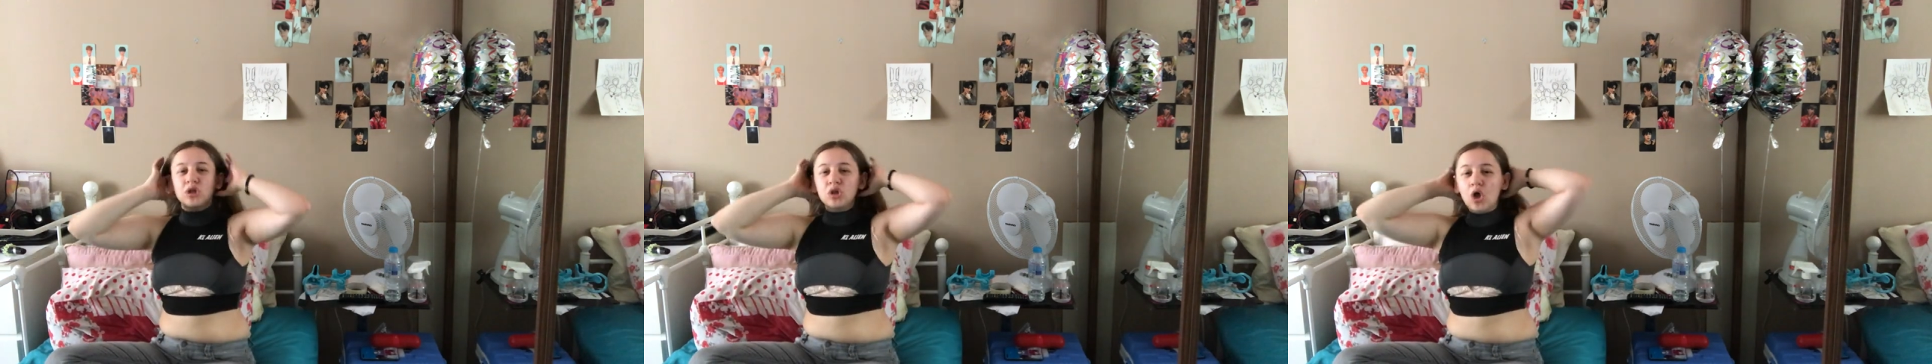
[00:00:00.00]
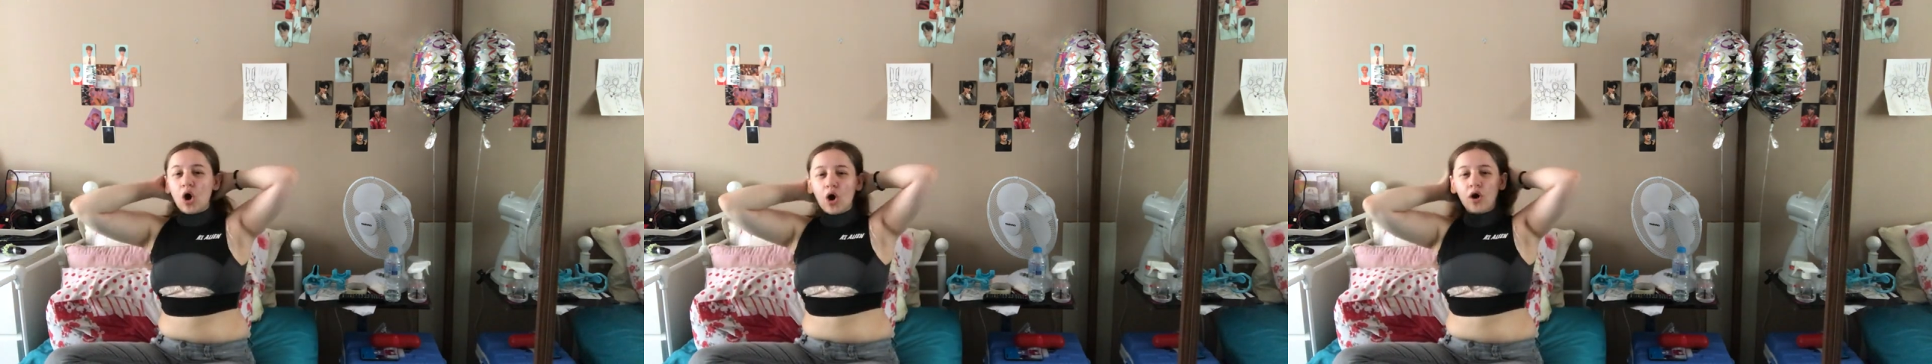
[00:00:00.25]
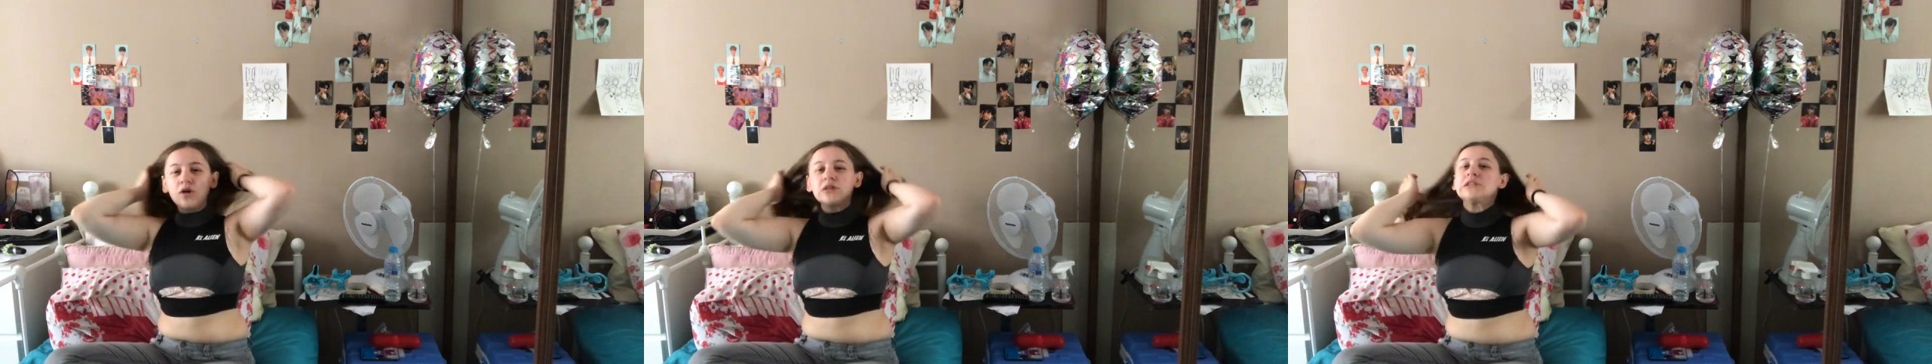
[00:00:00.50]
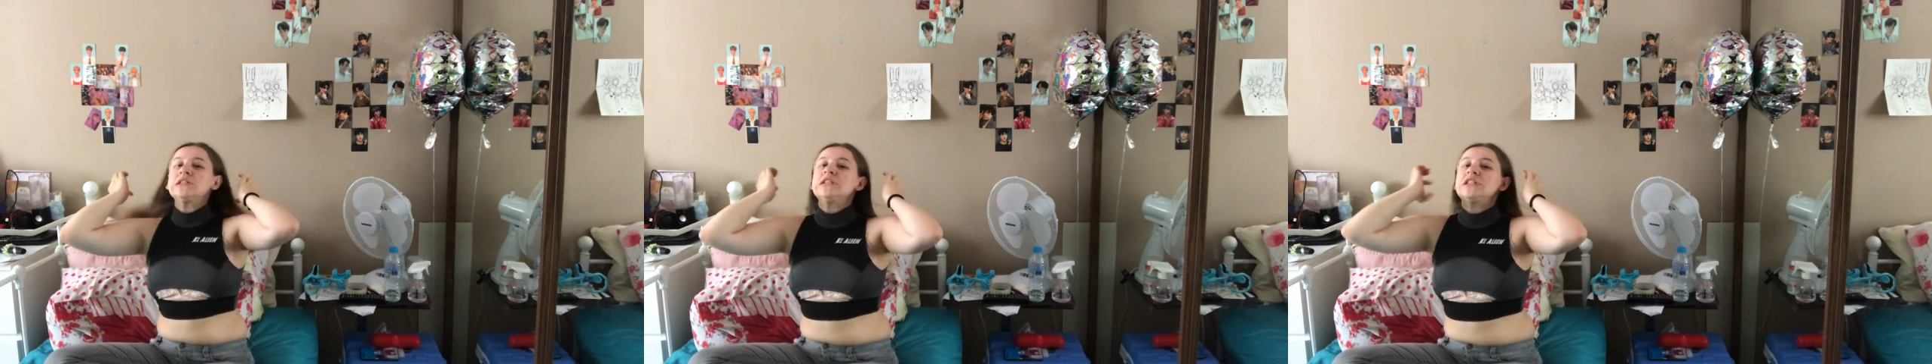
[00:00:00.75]

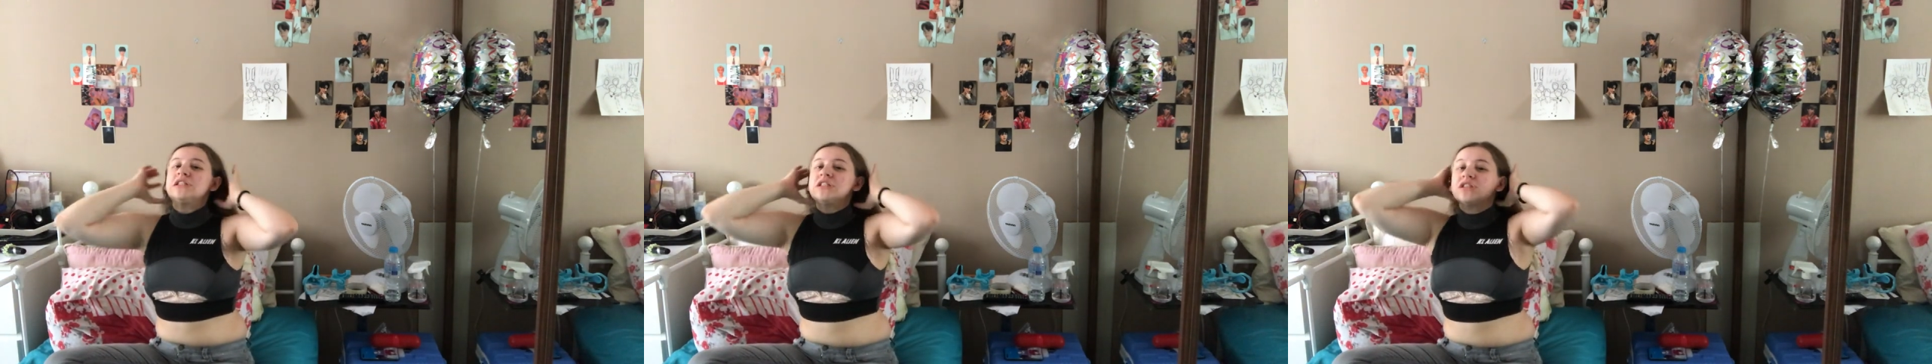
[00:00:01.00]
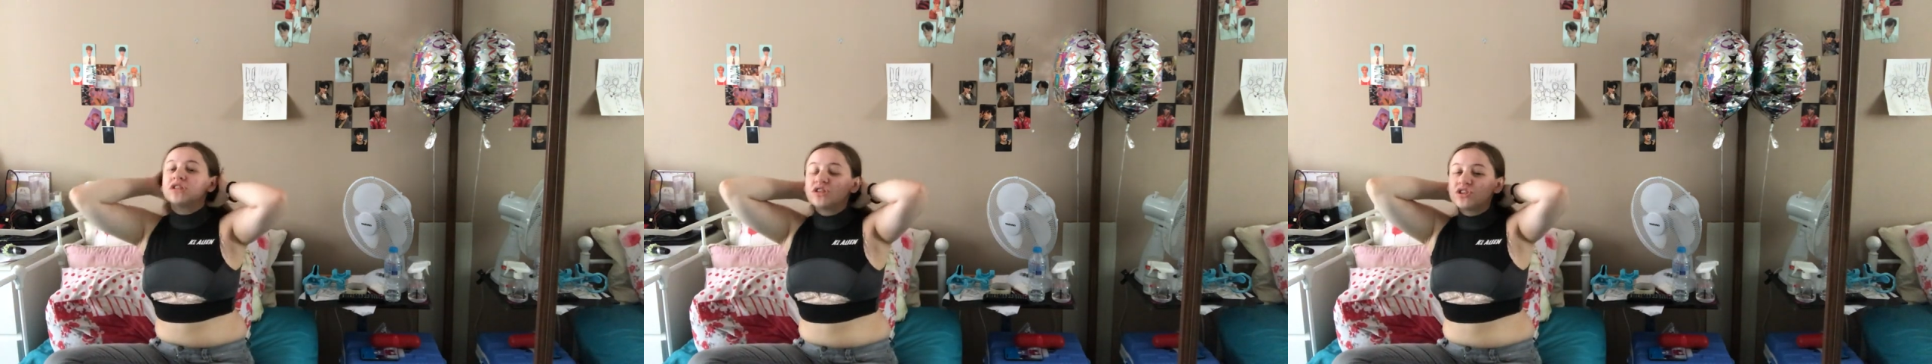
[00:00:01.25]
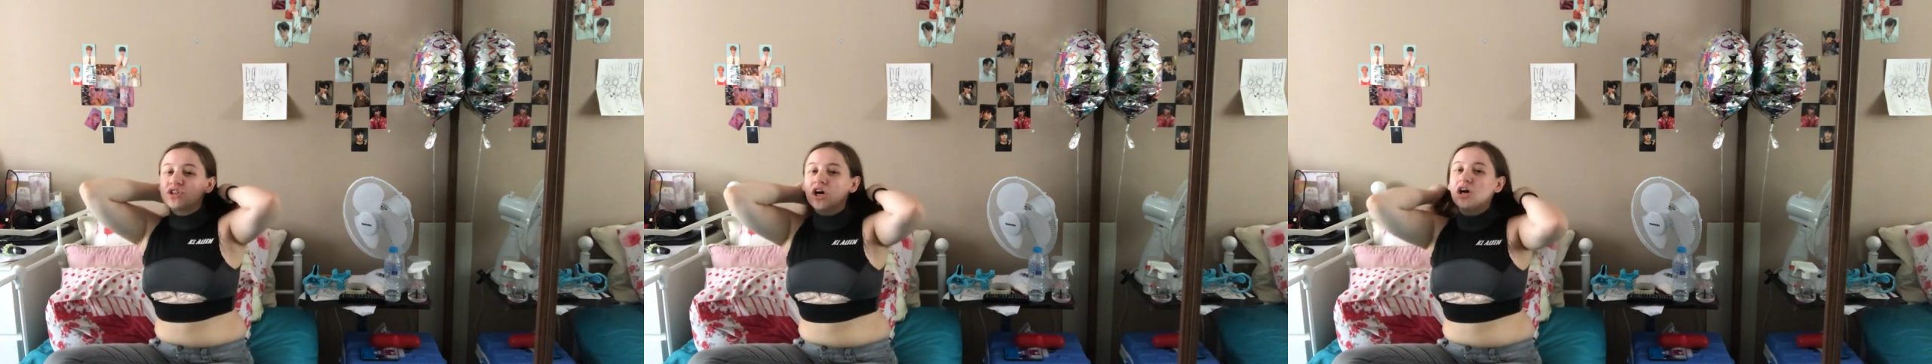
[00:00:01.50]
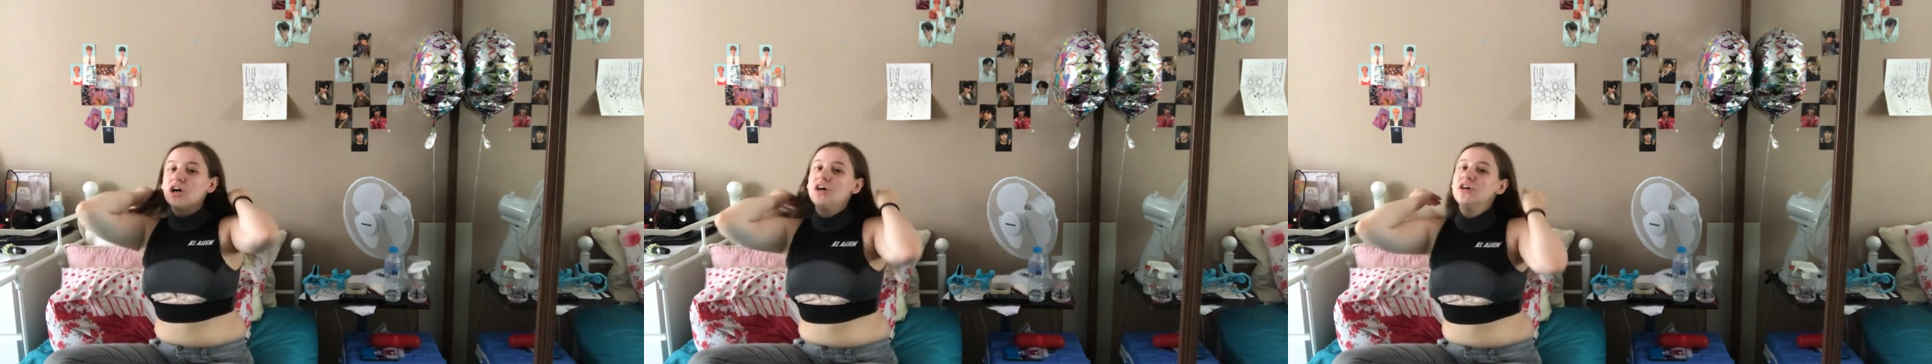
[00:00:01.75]
long,
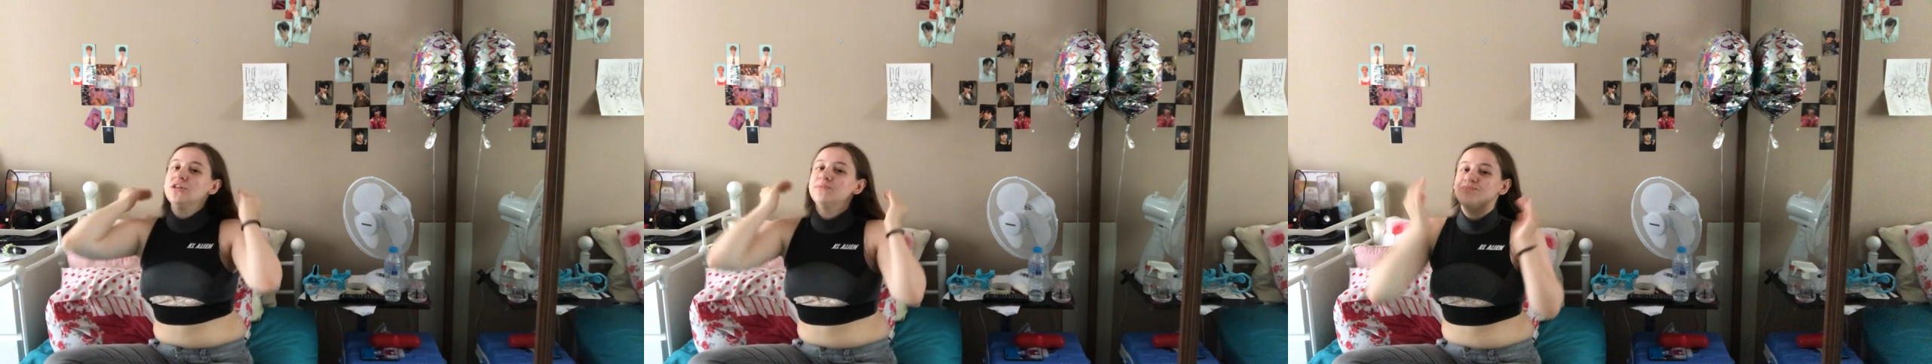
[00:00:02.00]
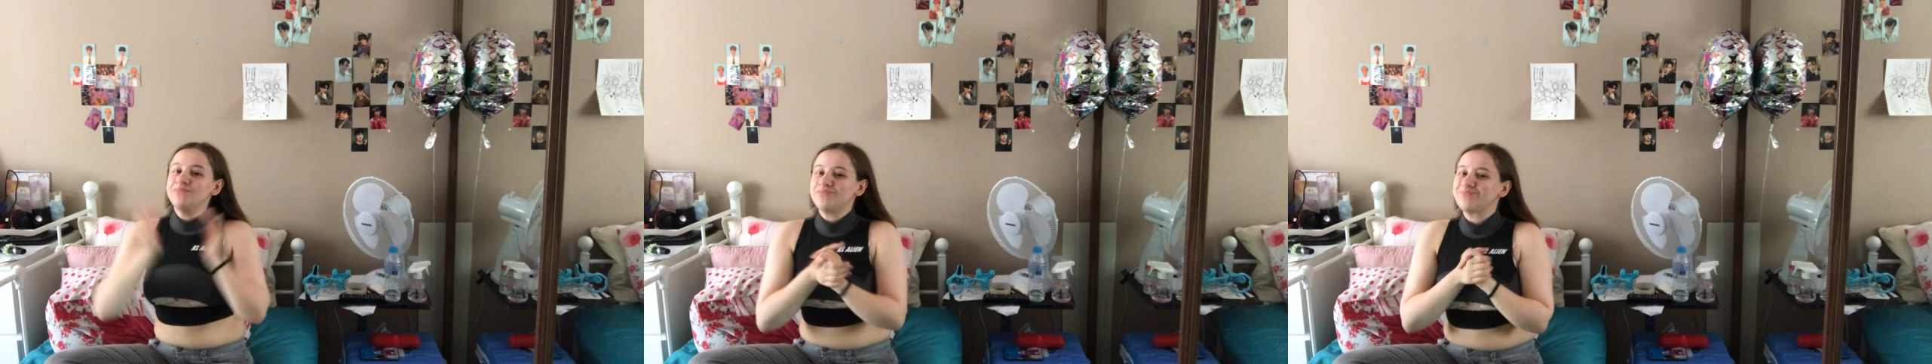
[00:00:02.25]
so